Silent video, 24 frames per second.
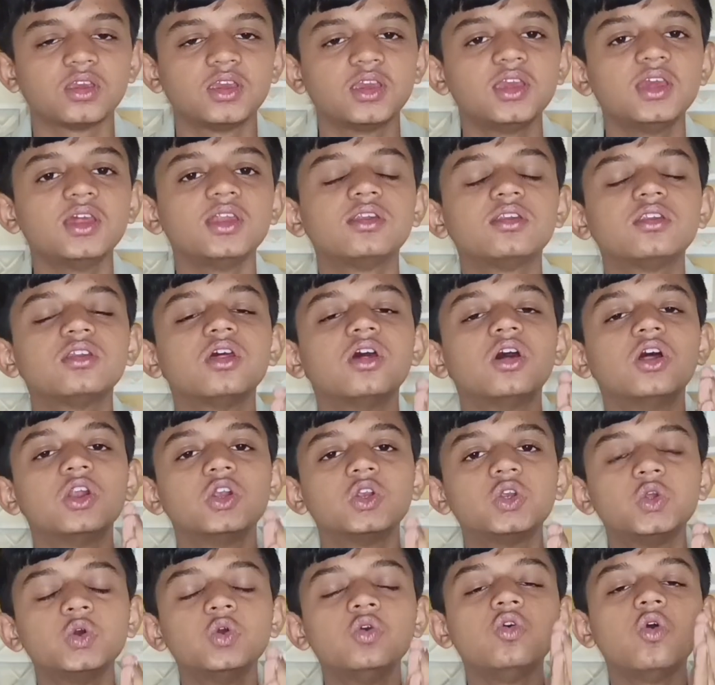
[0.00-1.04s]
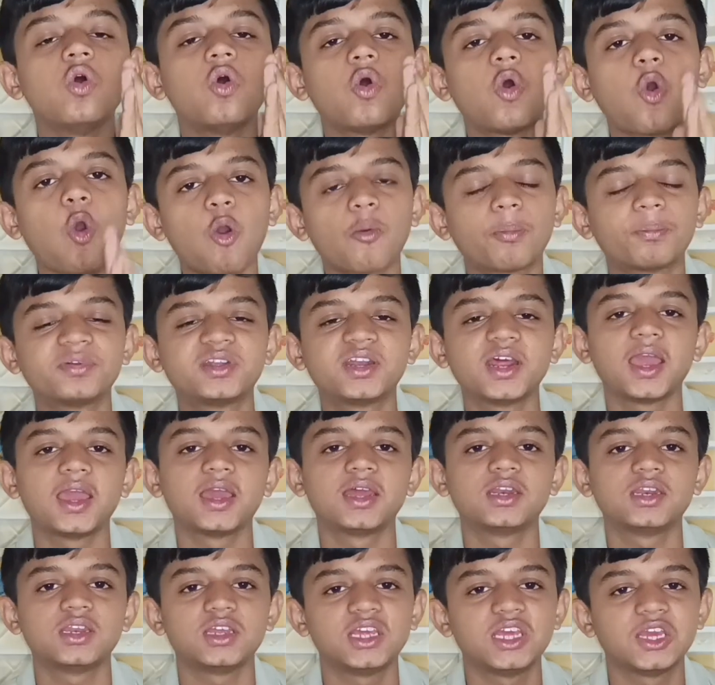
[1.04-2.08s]
is to
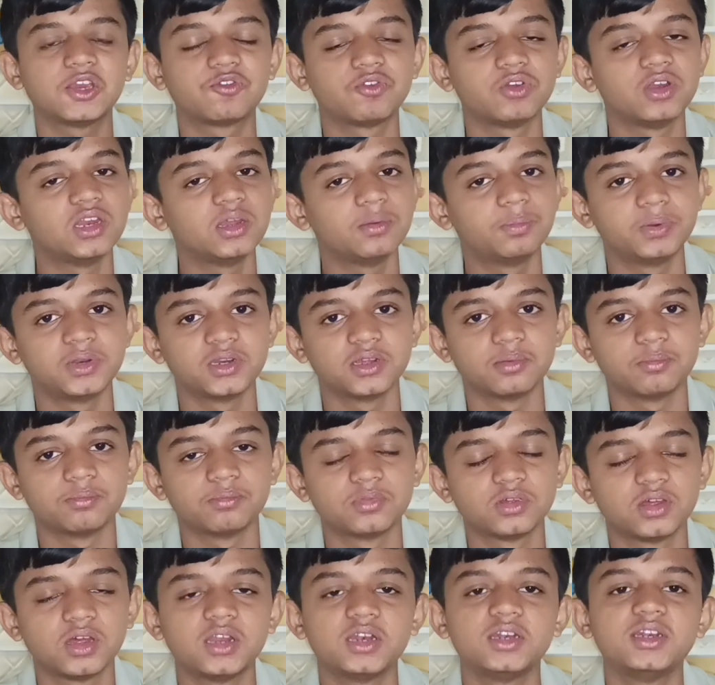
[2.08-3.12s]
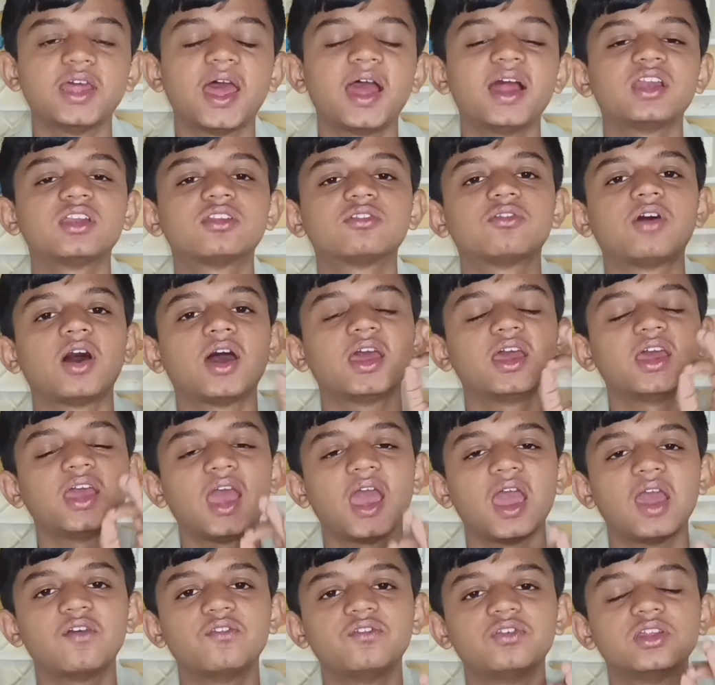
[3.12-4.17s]
obtain equilibrium. That's why
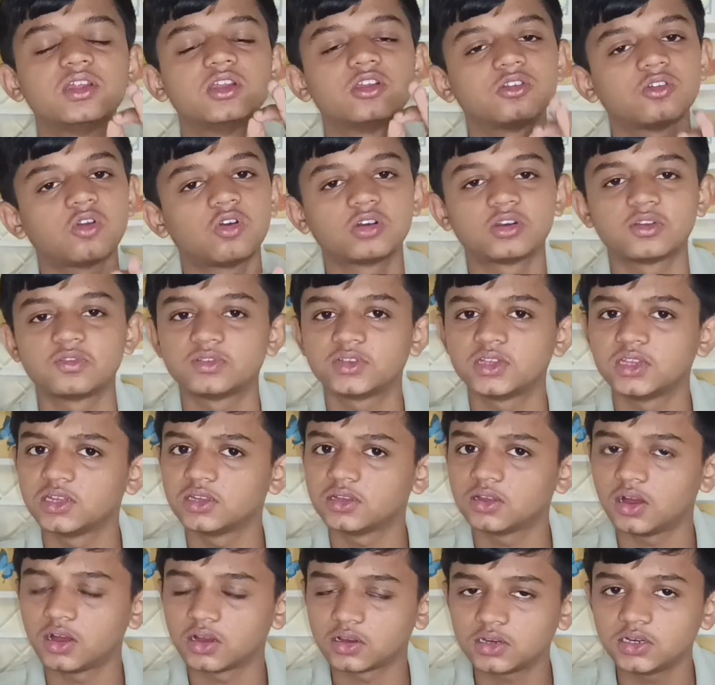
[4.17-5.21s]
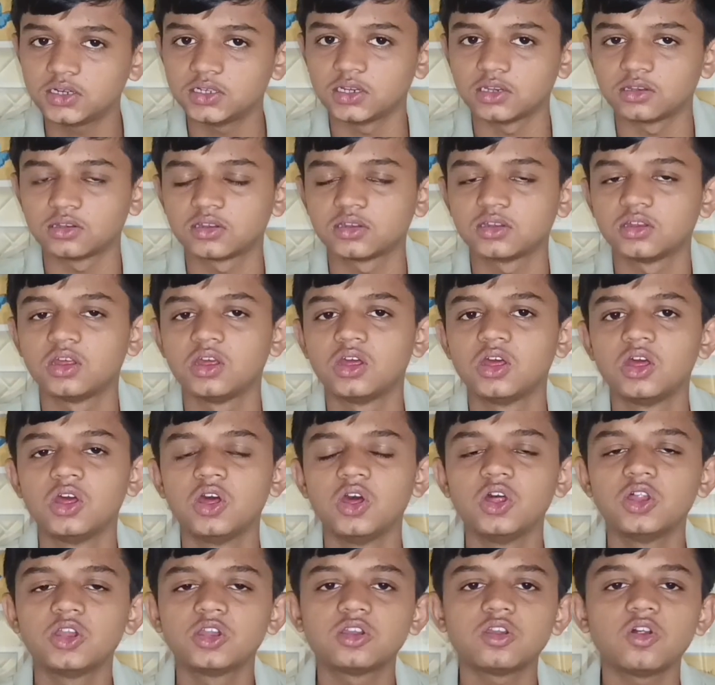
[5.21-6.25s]
every sort of thing occurs.
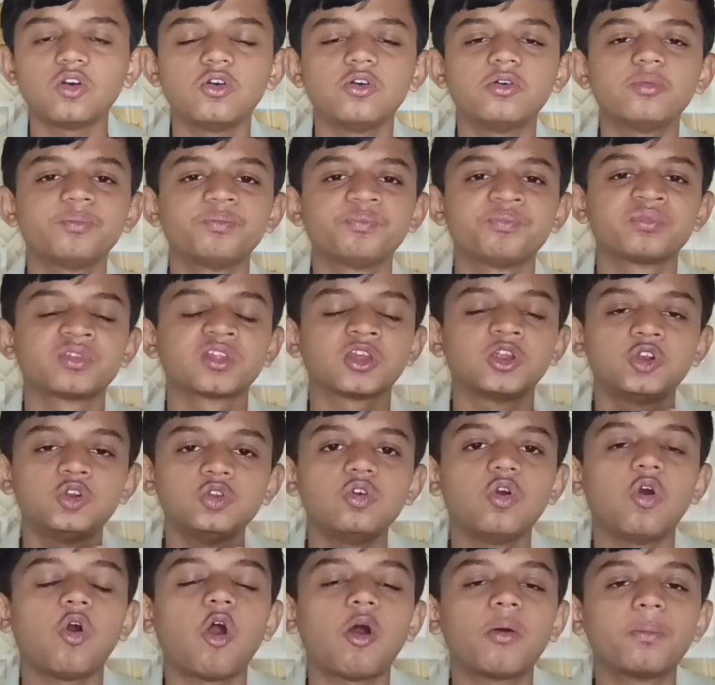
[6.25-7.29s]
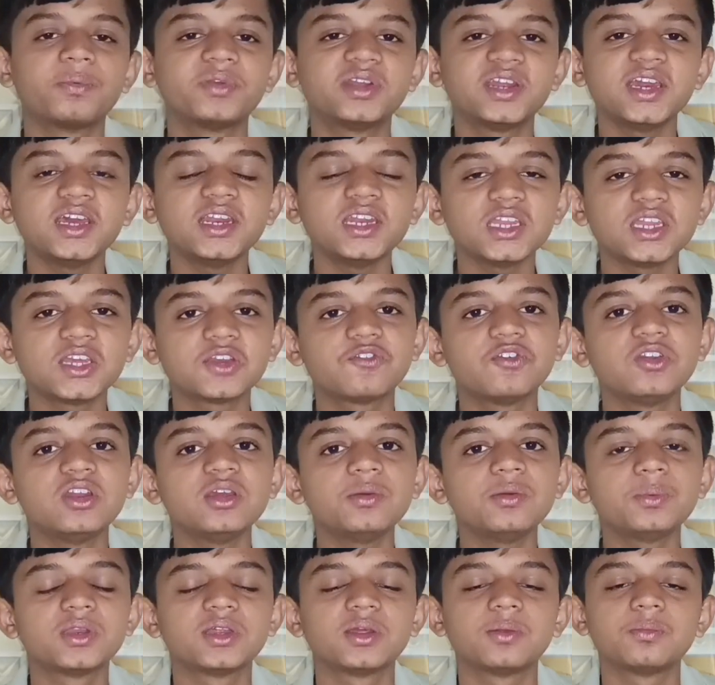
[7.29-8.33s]
So, to obtain
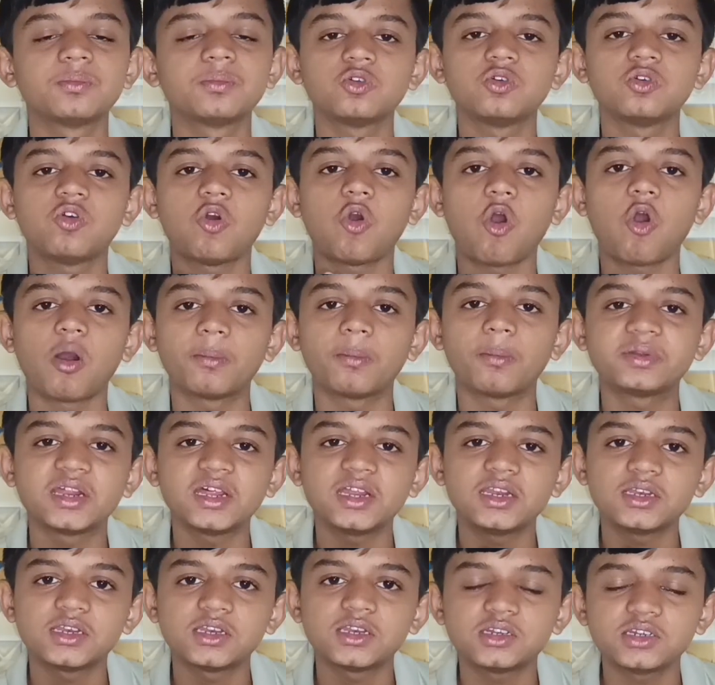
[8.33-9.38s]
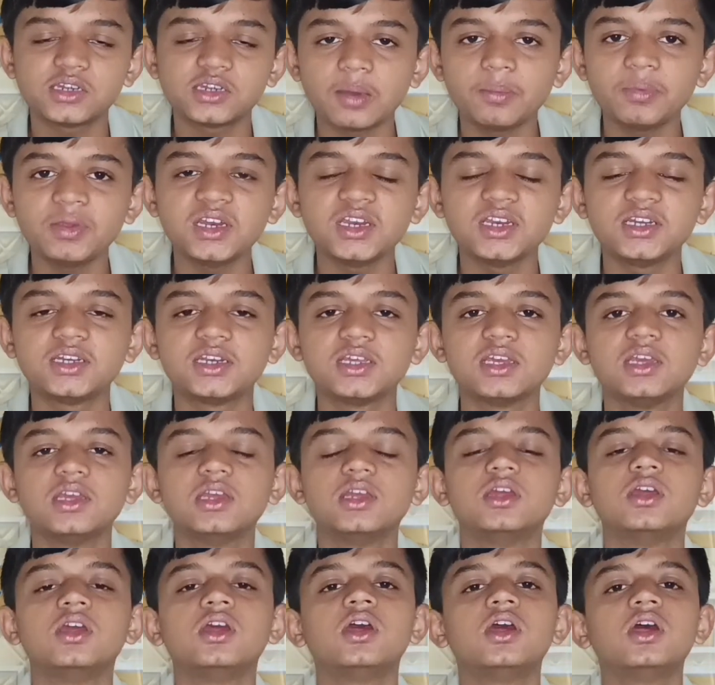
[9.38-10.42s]
equilibrium, to obtain
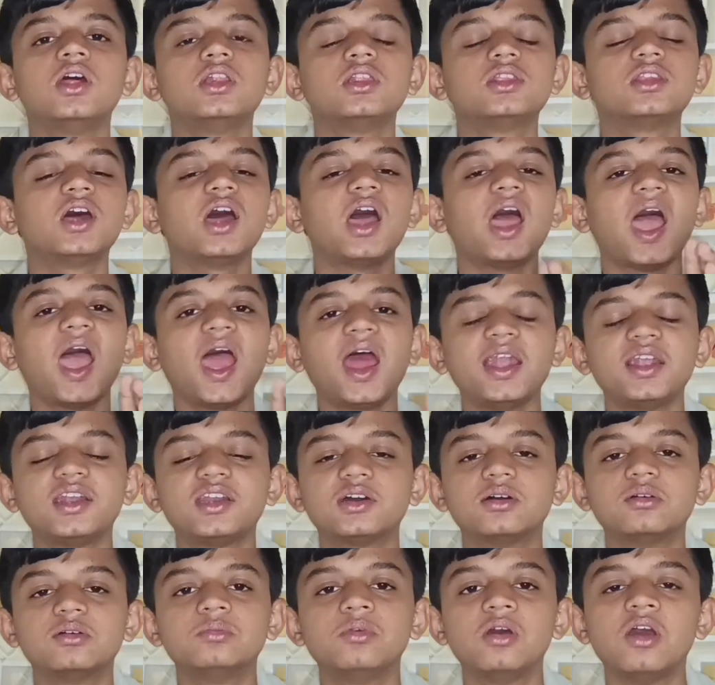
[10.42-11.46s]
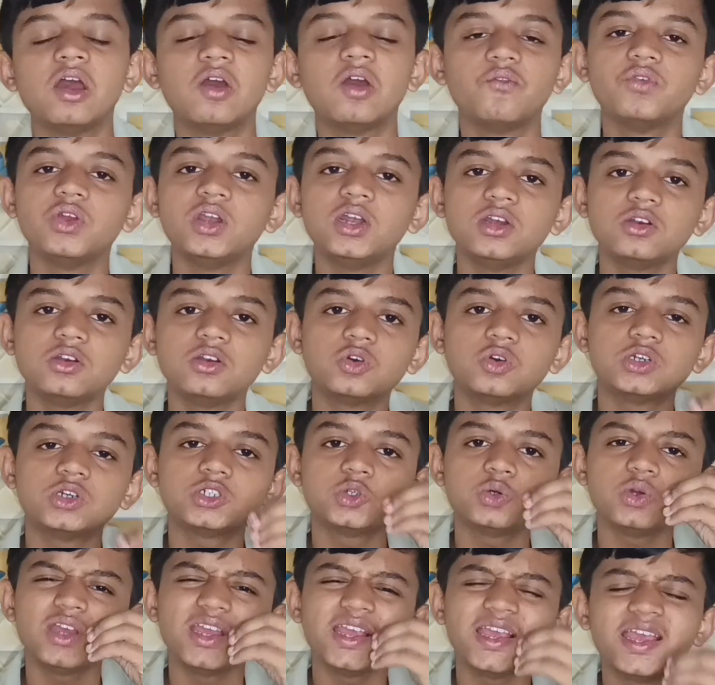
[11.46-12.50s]
stability, the atom will go
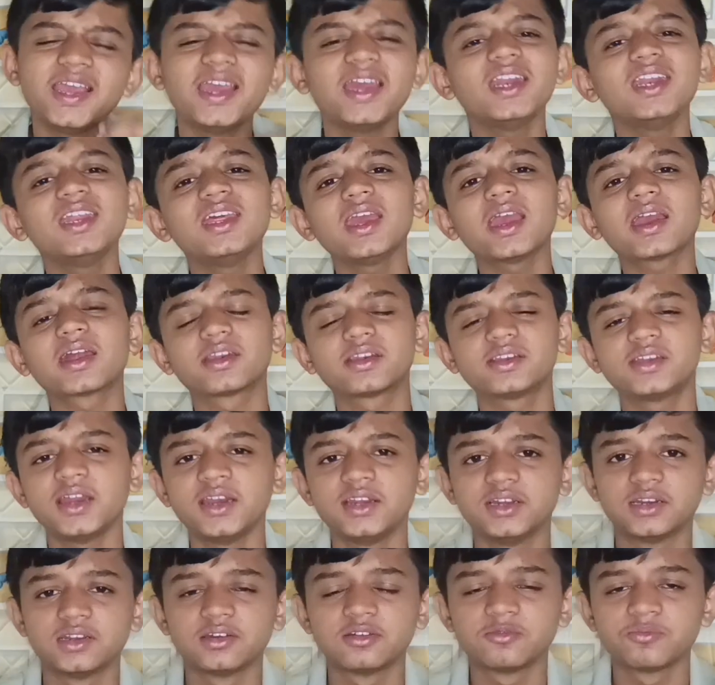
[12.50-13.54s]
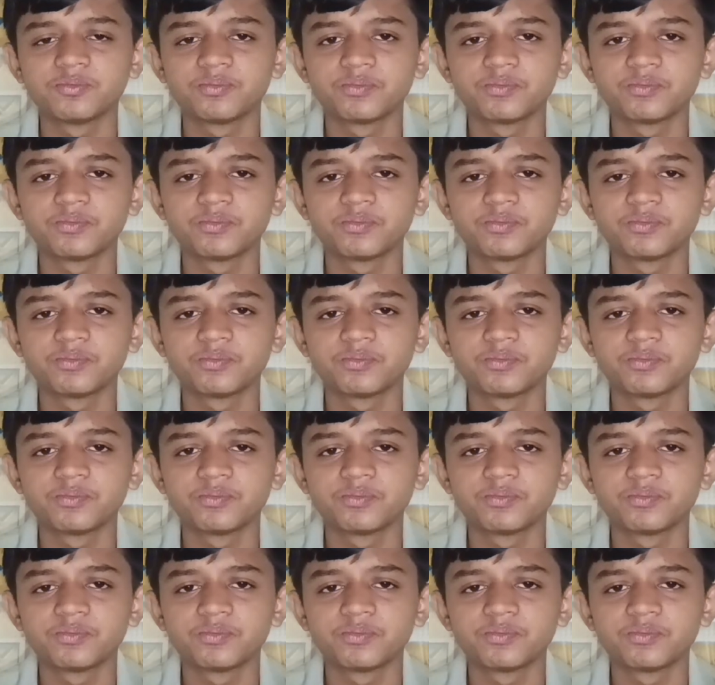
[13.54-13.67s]
to any extent.